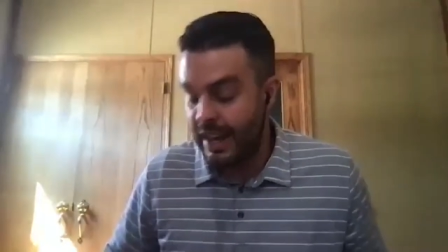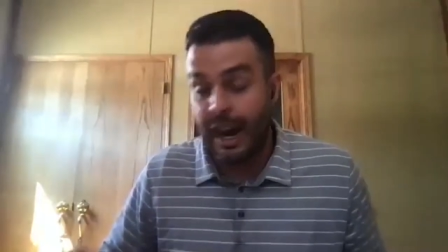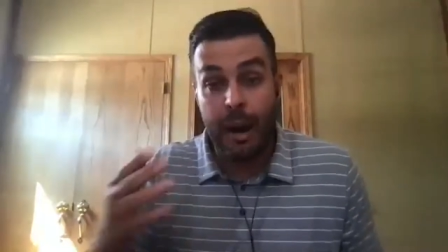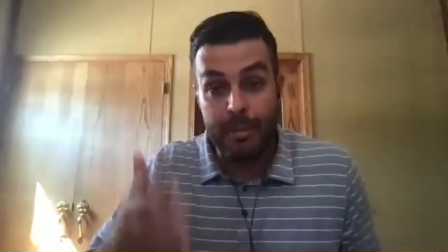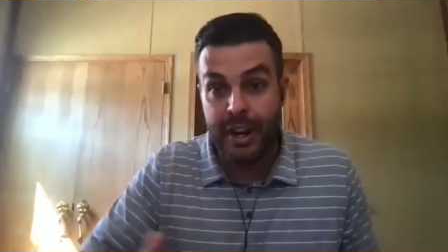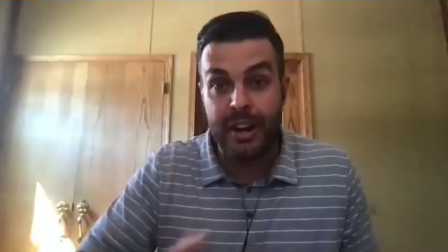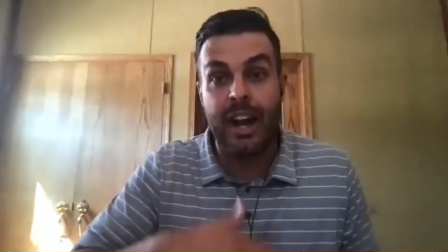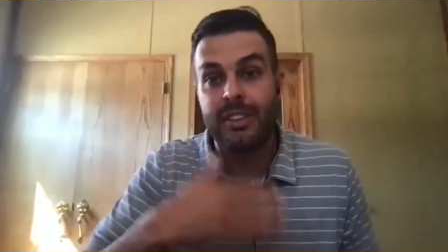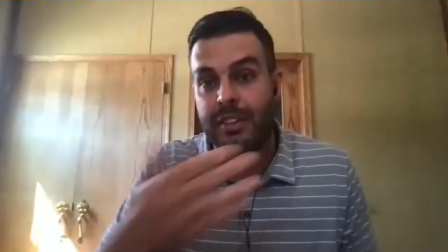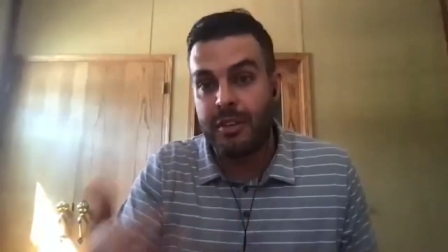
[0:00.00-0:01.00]
I'm there.
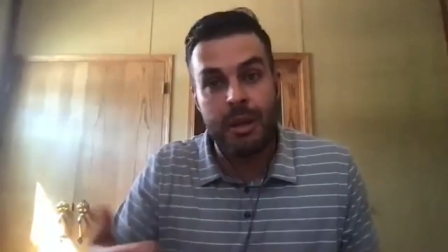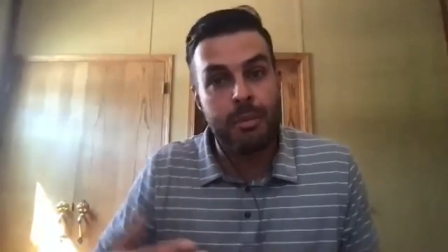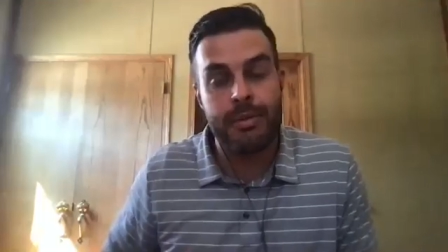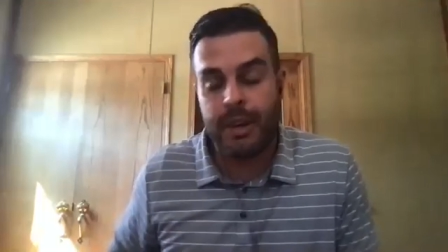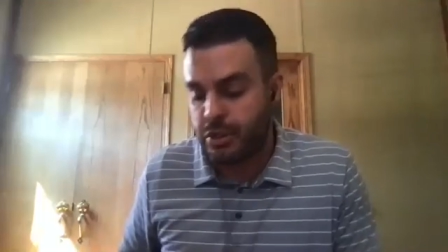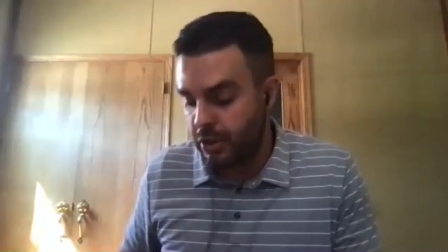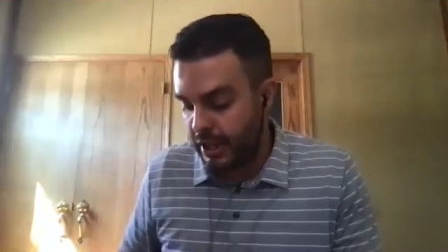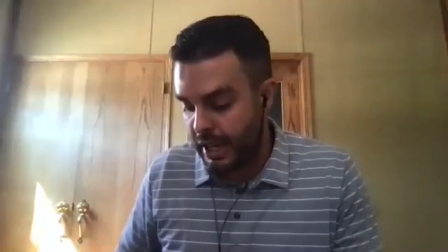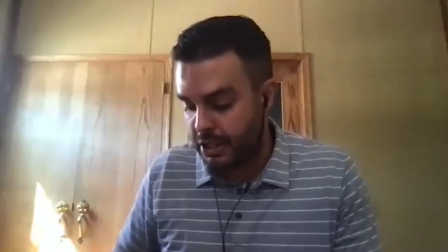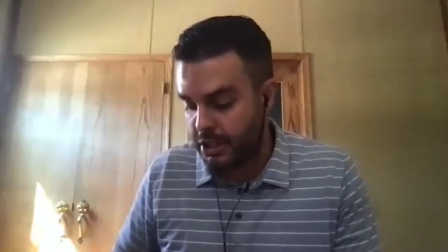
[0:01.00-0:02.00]
I'd love to make professional
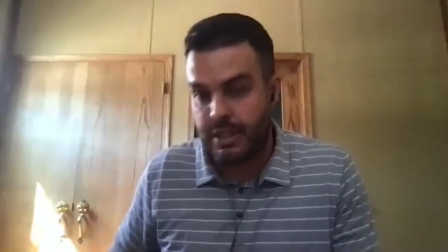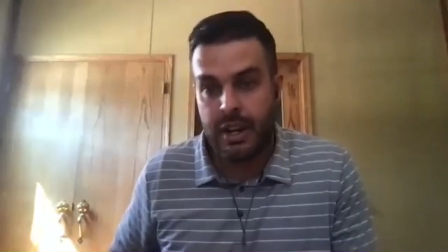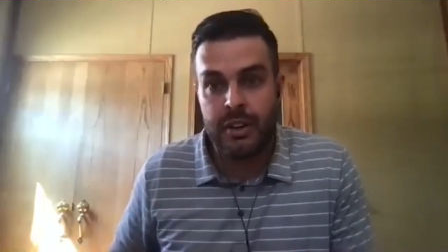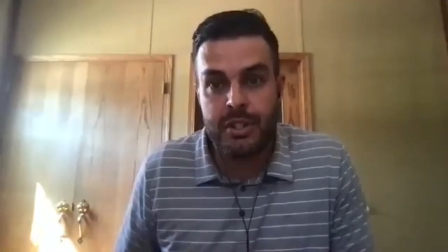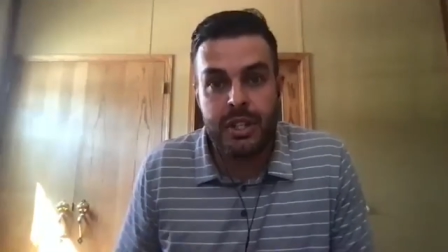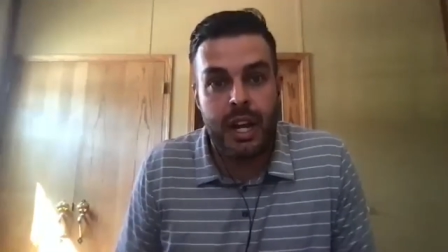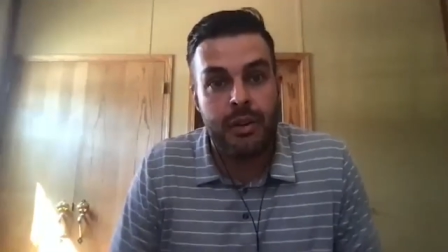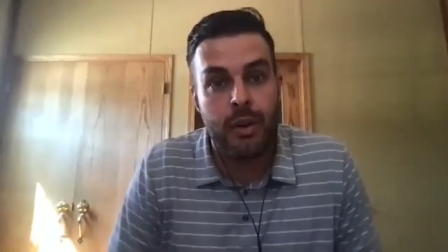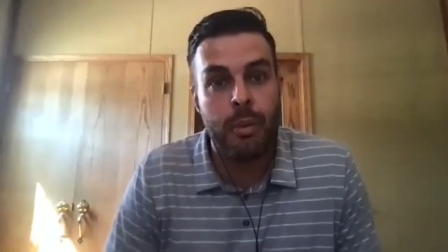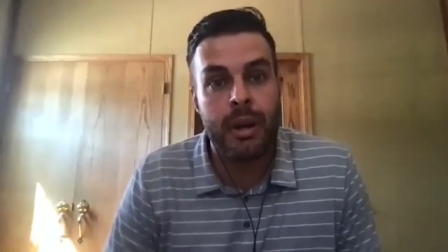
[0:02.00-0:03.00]
connections there. Just kind of
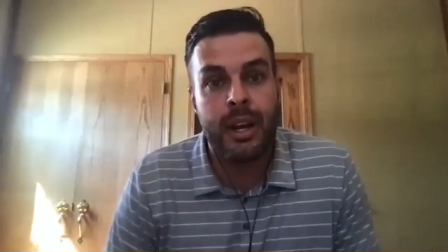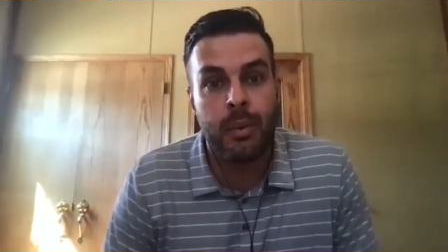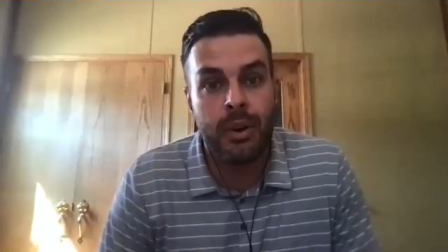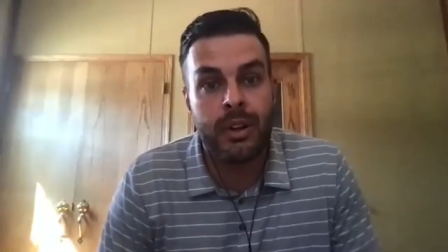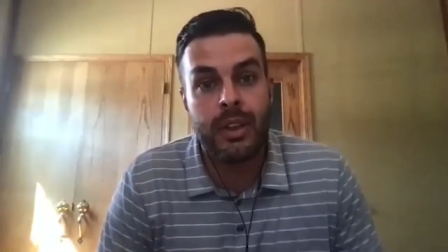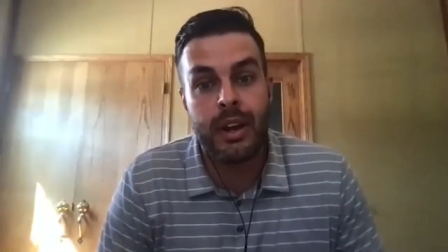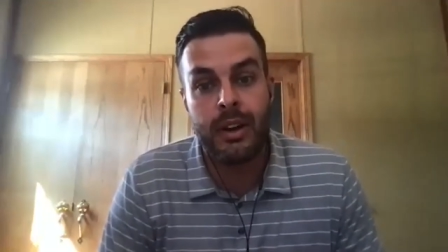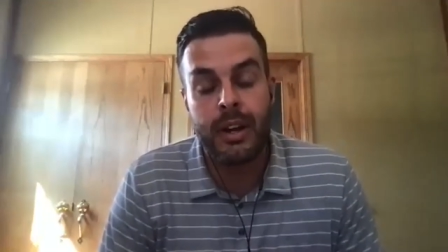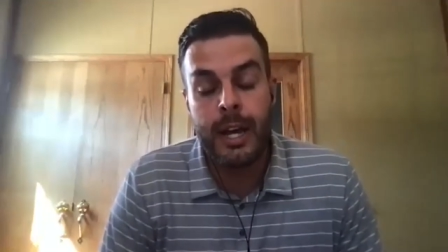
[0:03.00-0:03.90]
grow my network there.